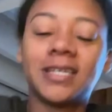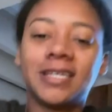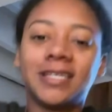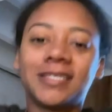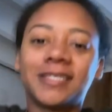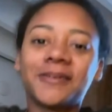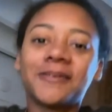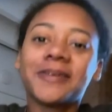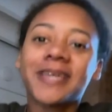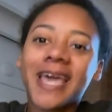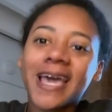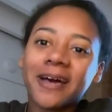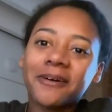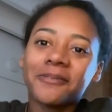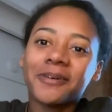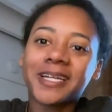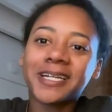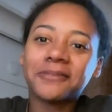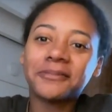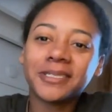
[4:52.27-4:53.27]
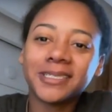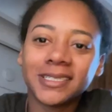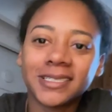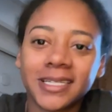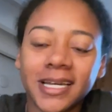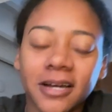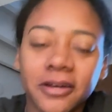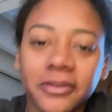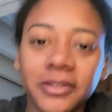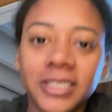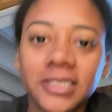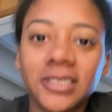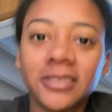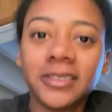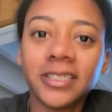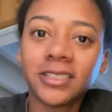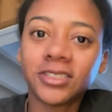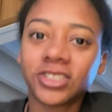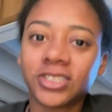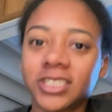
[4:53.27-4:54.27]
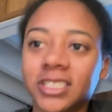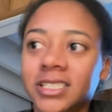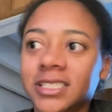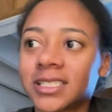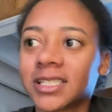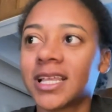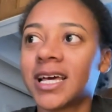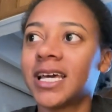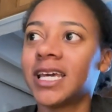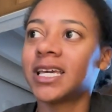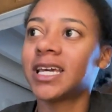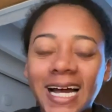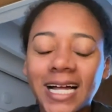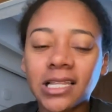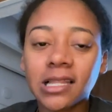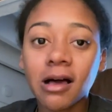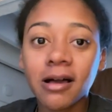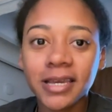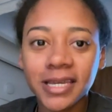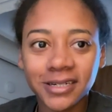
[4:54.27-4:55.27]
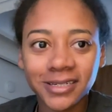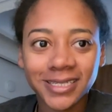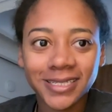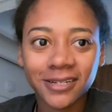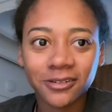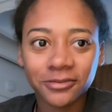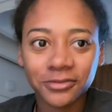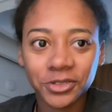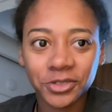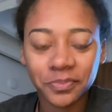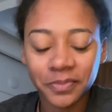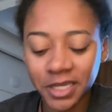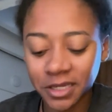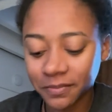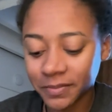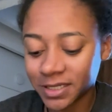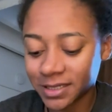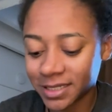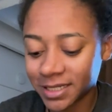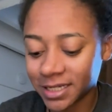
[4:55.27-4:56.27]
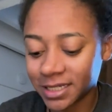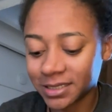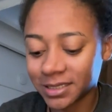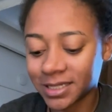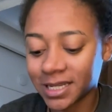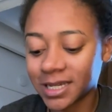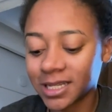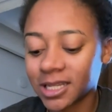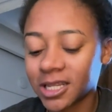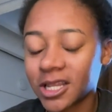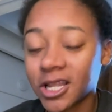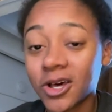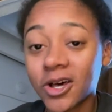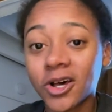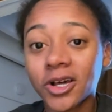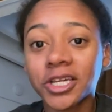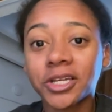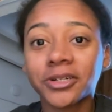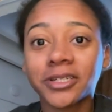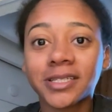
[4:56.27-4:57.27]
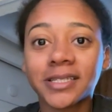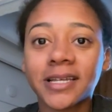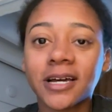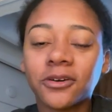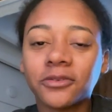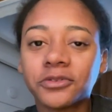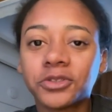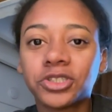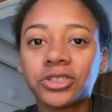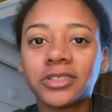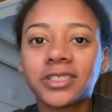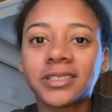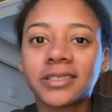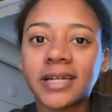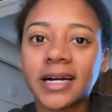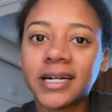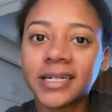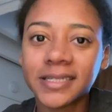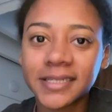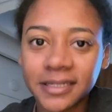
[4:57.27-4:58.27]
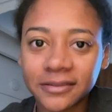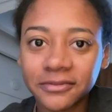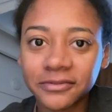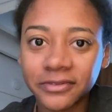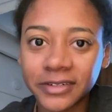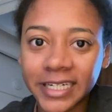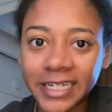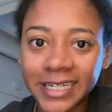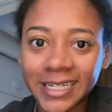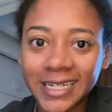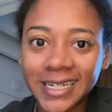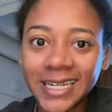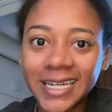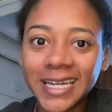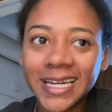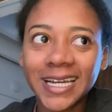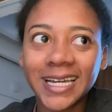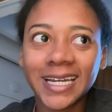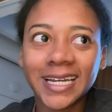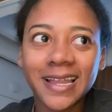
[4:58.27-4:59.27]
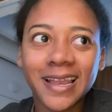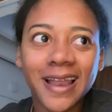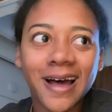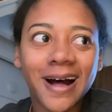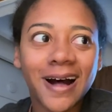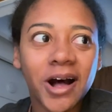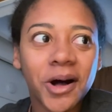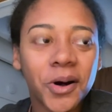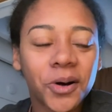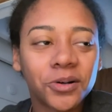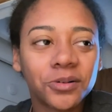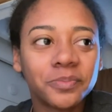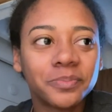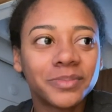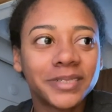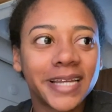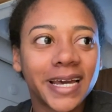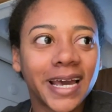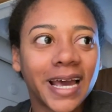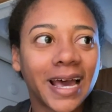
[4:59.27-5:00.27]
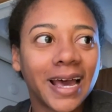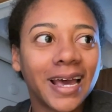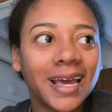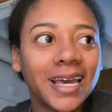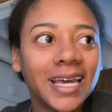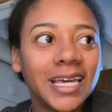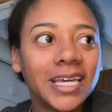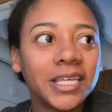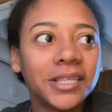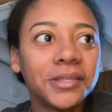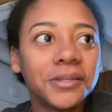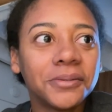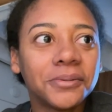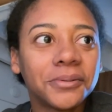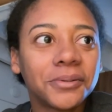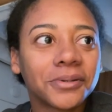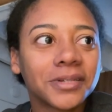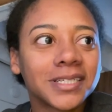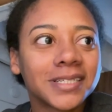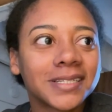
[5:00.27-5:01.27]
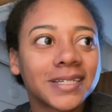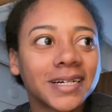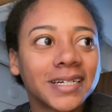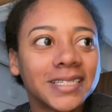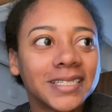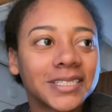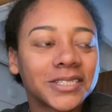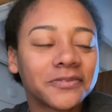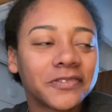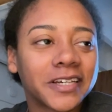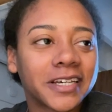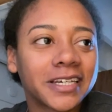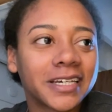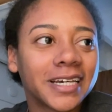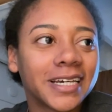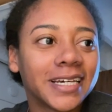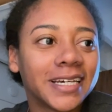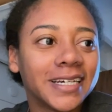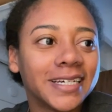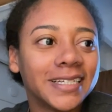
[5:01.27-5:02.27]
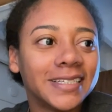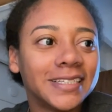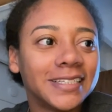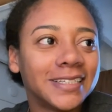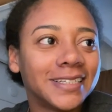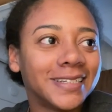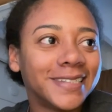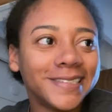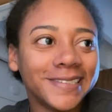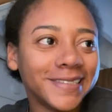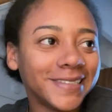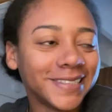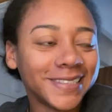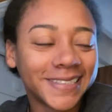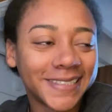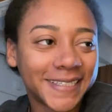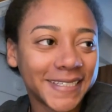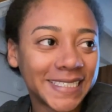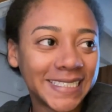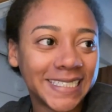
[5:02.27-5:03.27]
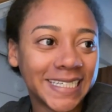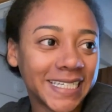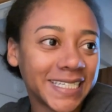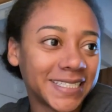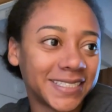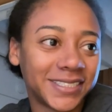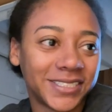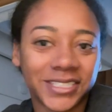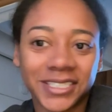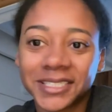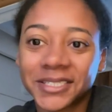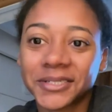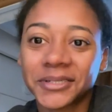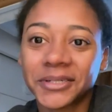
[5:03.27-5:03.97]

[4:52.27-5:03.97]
So yeah, what I wanna tell you is just like, allow yourself to make mistakes. Allow yourself to start something. And I hope that you're gonna start this thing and it's just